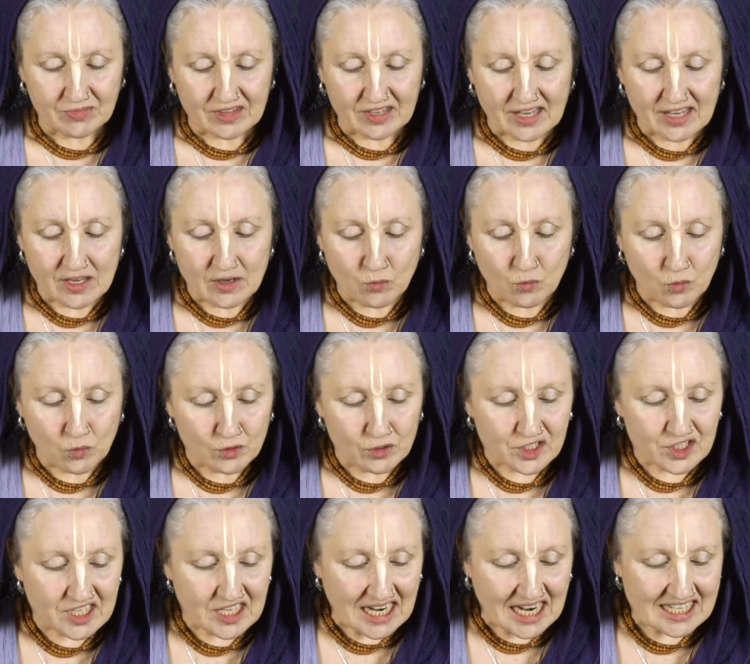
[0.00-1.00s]
He wore
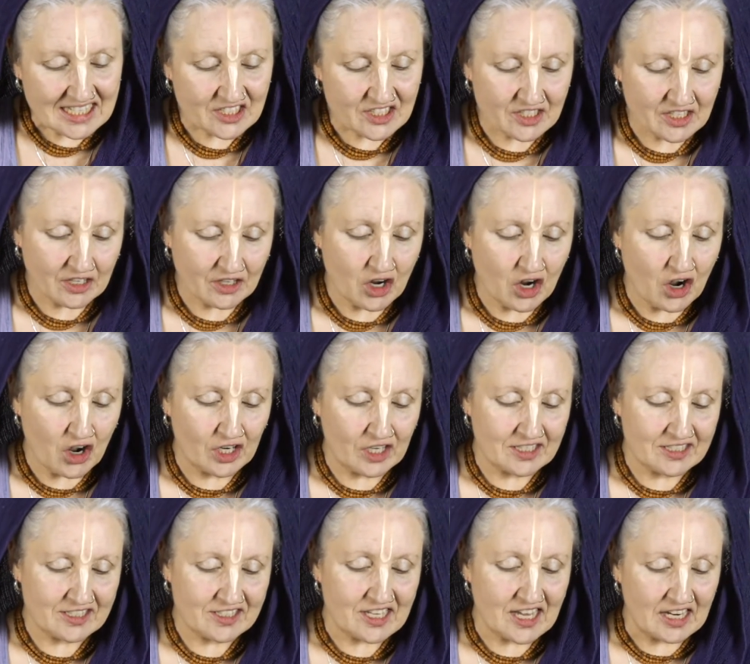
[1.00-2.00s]
celestial
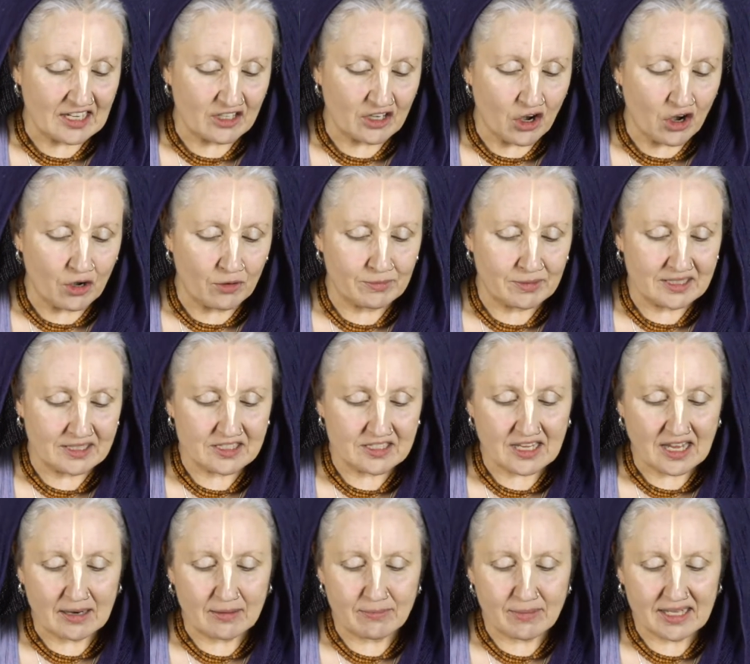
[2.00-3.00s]
garlands and garments,
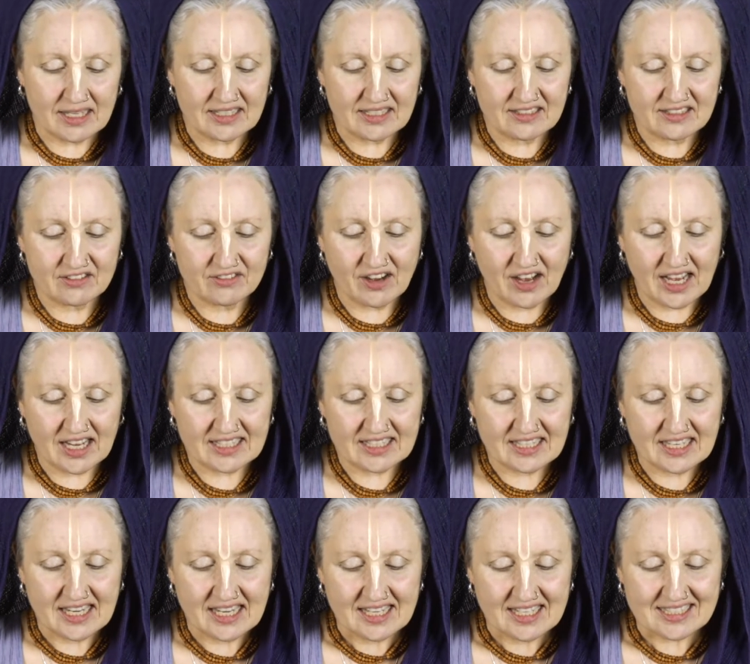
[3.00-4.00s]
and many divine
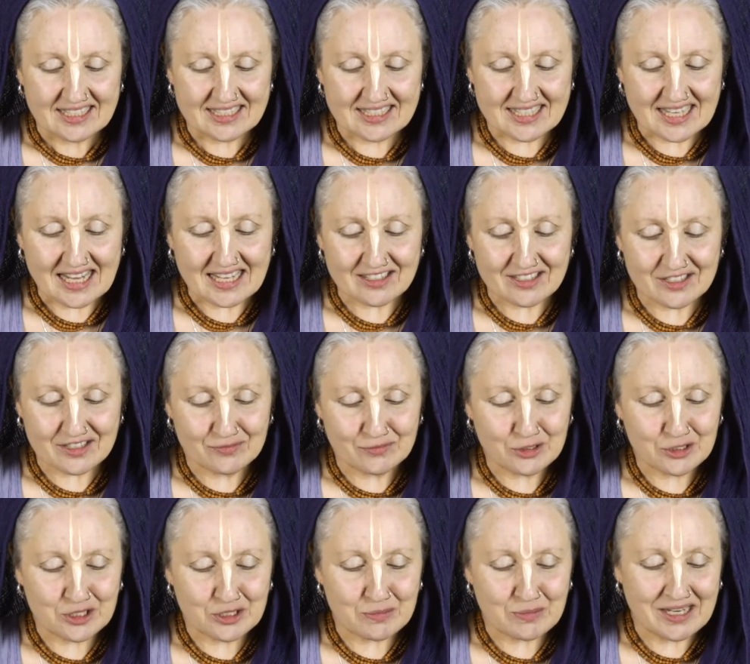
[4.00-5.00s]
scents were
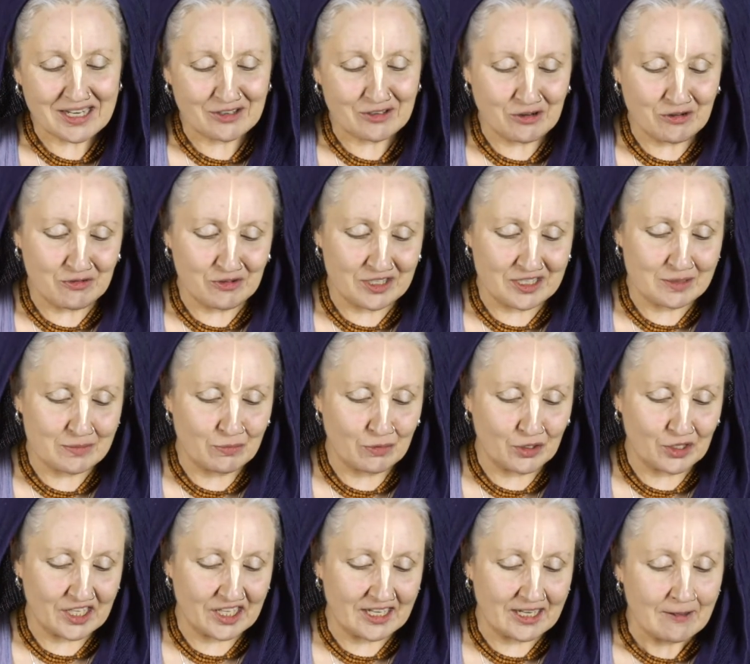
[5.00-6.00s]
smeared over his
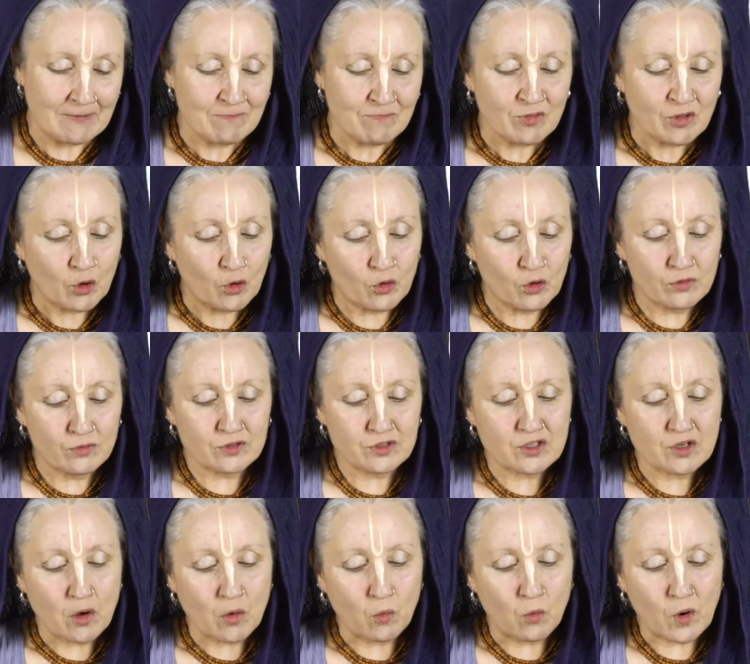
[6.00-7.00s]
body. All was
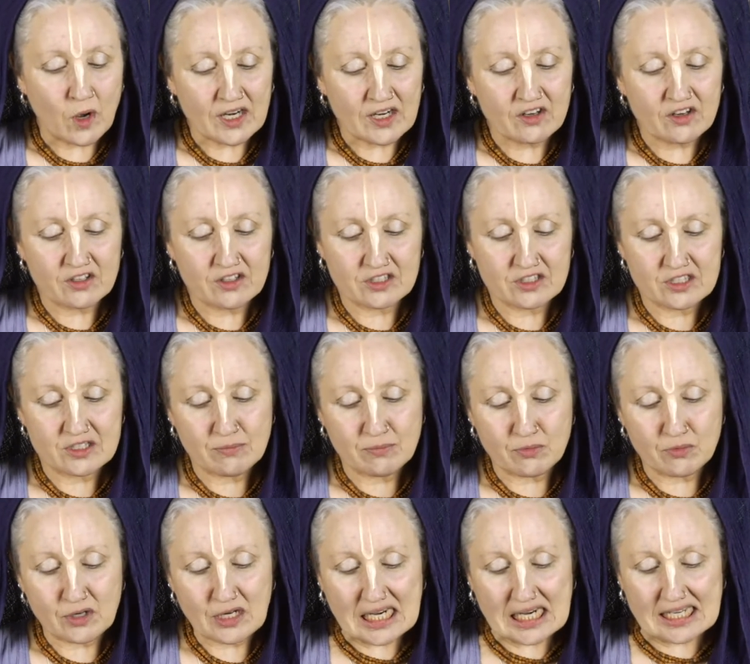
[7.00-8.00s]
wondrous,
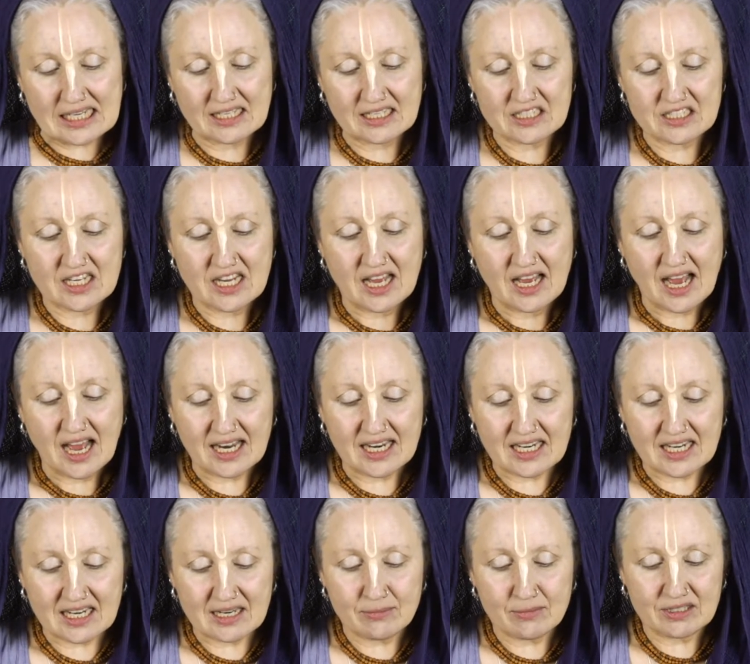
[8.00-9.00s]
brilliant,
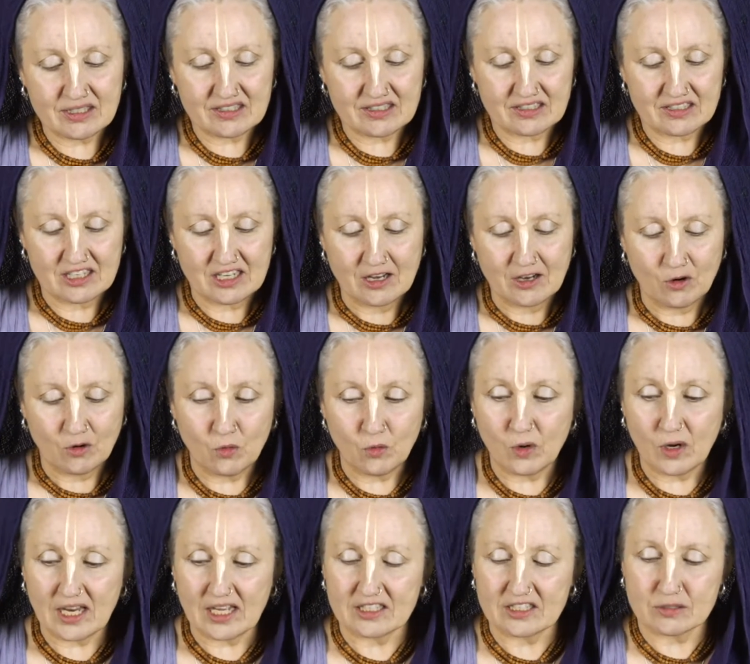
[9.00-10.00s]
unlimited,
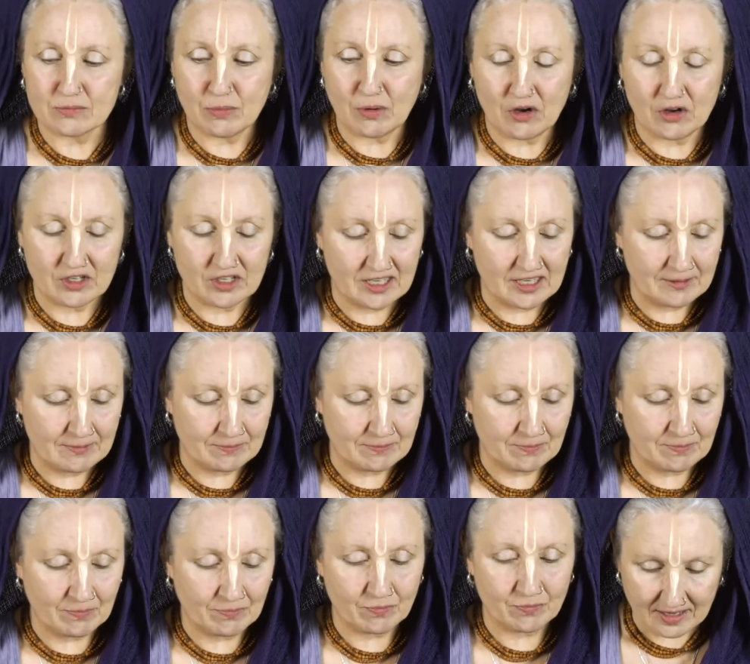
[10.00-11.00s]
all expanding.
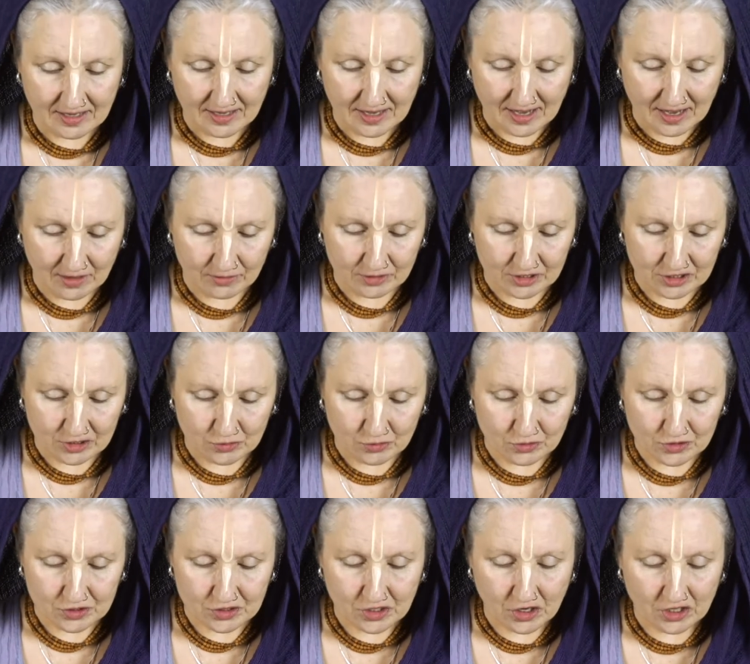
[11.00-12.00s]
how this all
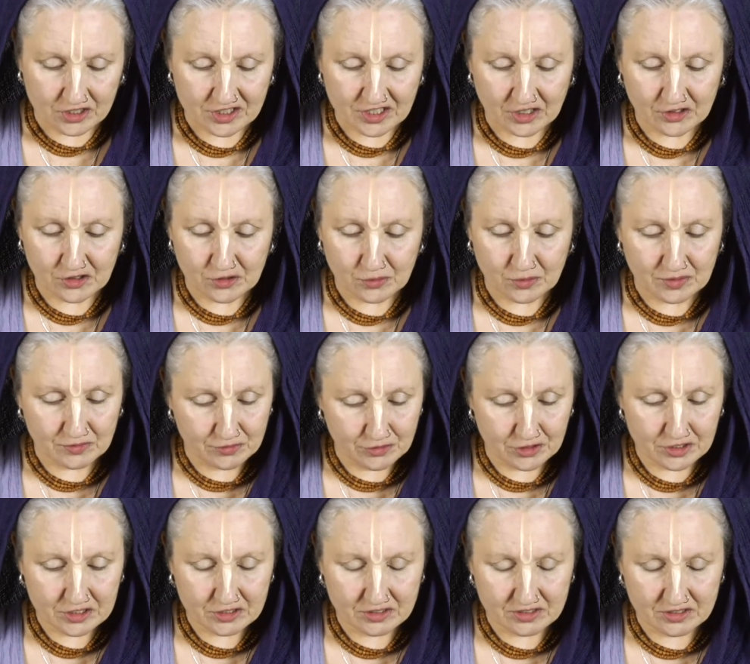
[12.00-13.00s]
starts. Arjuna,
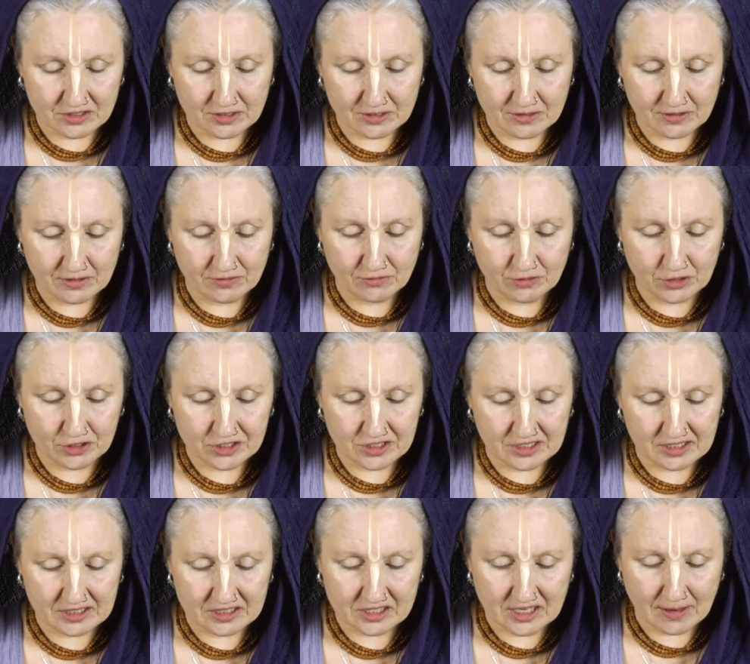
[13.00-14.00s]
first verse in
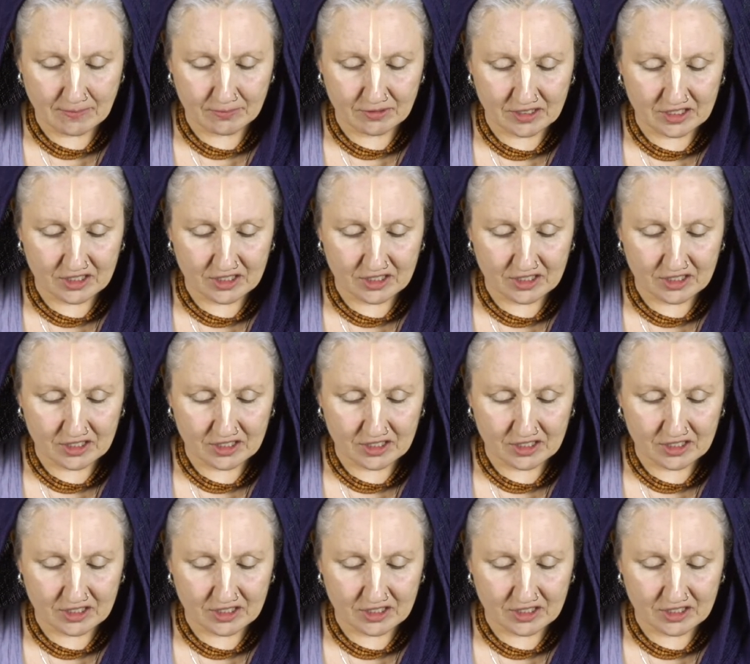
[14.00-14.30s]
this chapter,